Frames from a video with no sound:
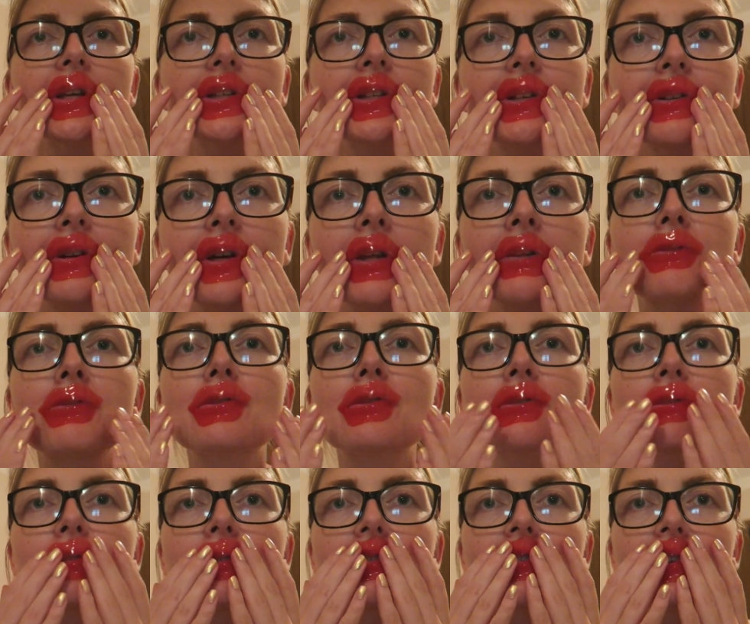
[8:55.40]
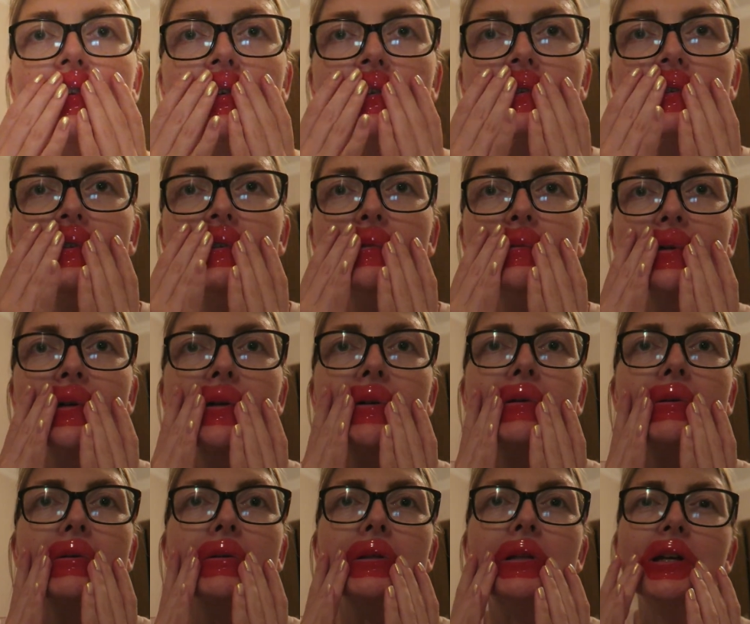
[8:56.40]
I still can talk with this. Oh my
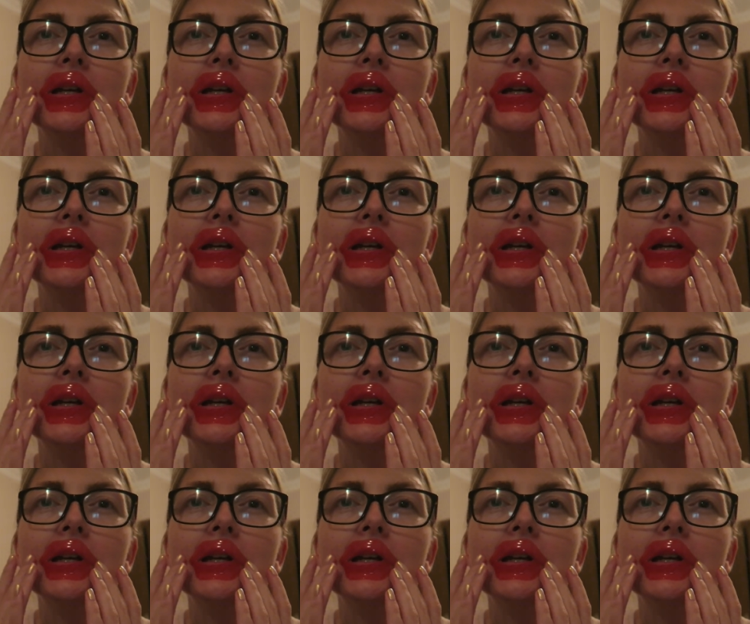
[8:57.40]
god,